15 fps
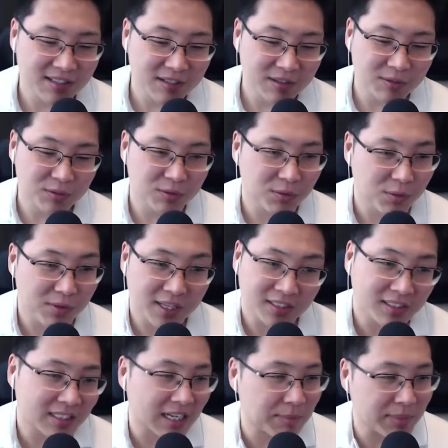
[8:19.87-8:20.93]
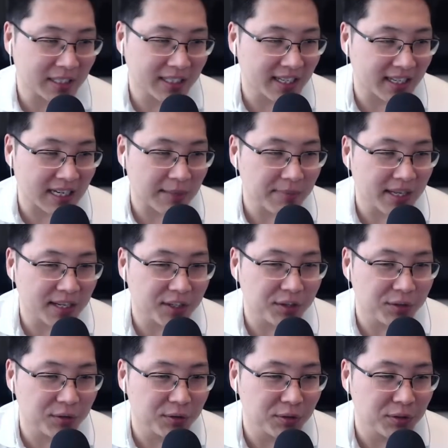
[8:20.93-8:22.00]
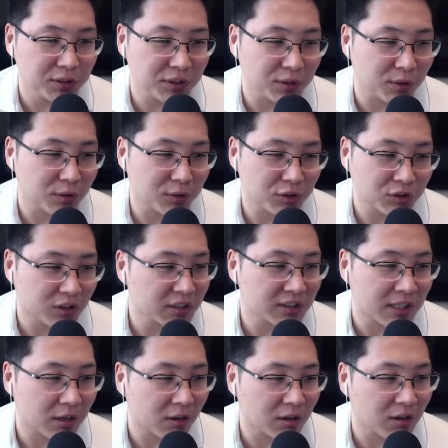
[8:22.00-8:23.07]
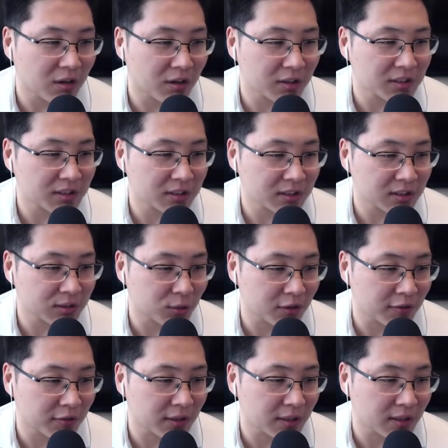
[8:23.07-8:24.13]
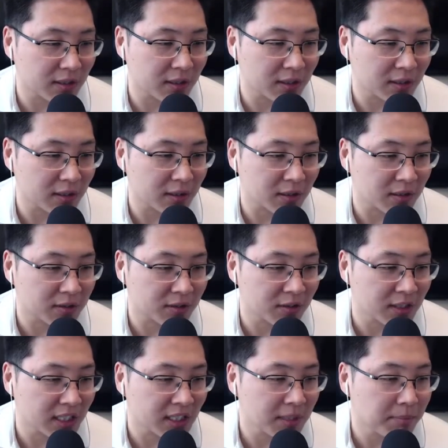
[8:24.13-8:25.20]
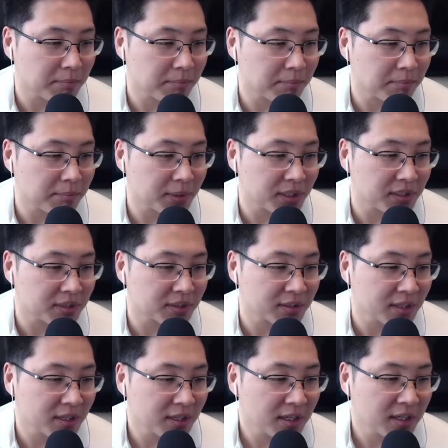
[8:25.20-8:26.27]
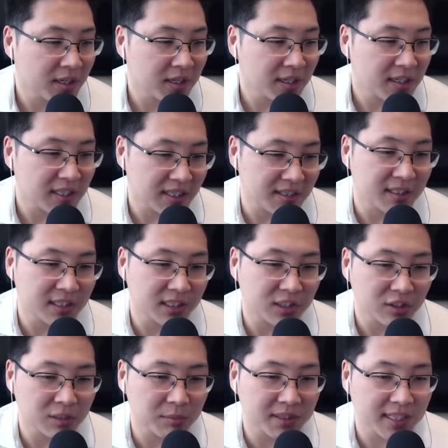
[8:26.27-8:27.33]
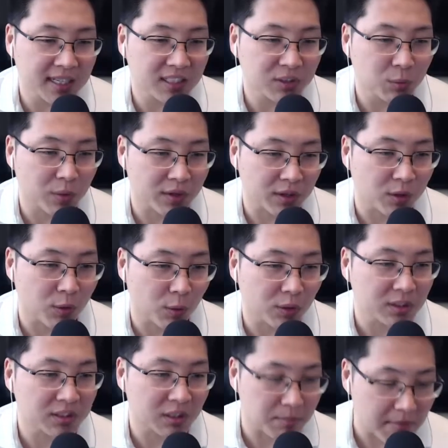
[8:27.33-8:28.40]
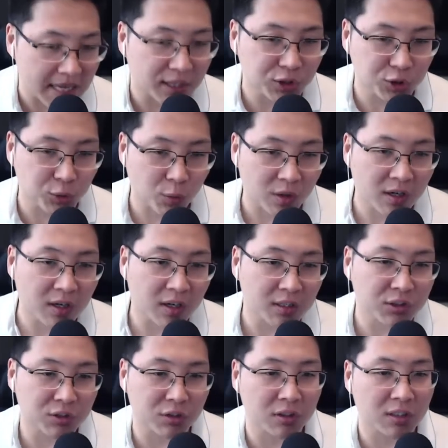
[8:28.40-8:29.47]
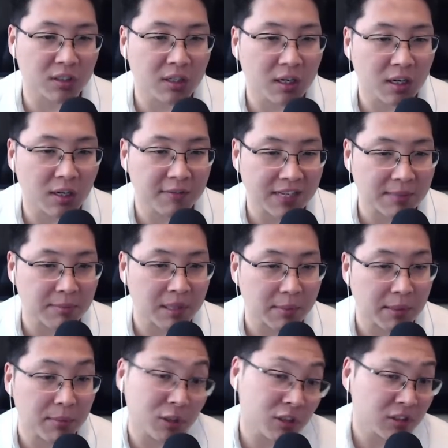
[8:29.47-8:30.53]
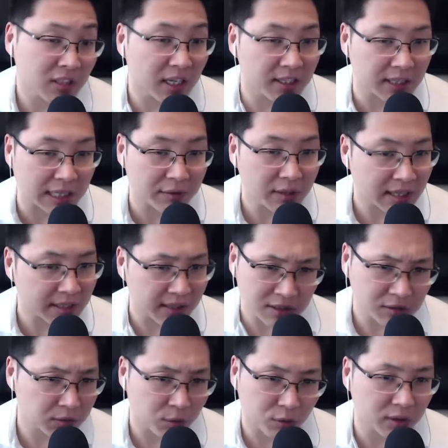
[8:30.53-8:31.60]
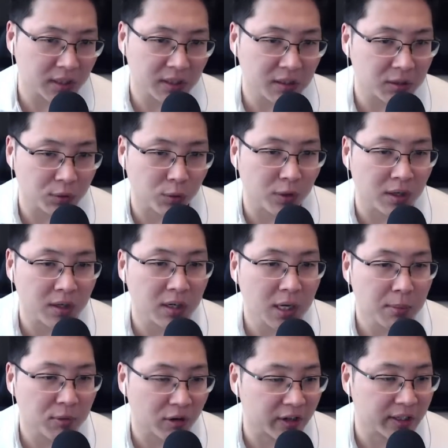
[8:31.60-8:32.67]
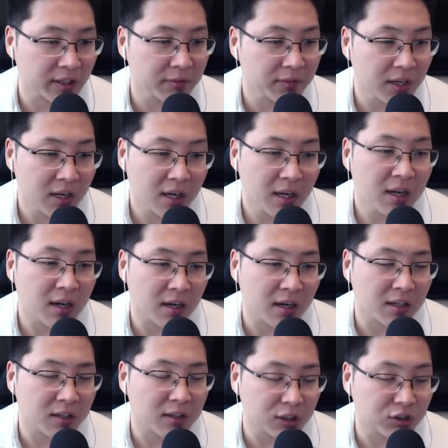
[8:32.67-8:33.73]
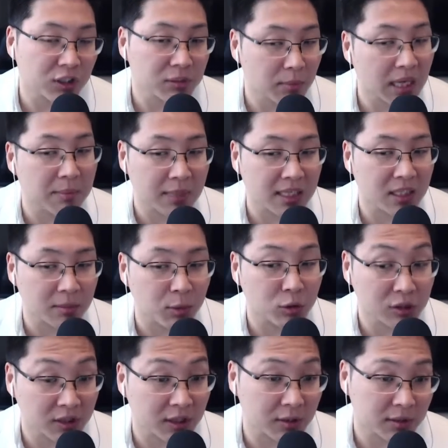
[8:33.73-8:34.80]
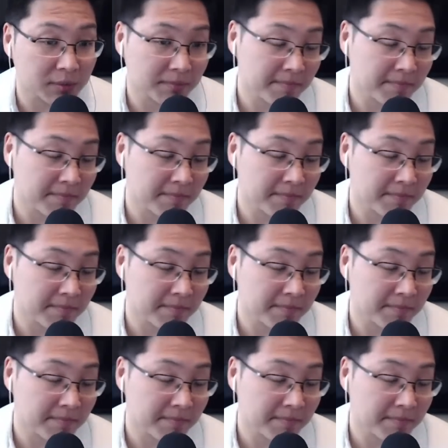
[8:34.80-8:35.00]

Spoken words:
So that's it. I mean, again, I'm not a huge, trust at all costs sort of attorney, but in this circumstance where the goal is to make sure a certain family member does not inherit, and that's totally your prerogative, a trust might make the most sense.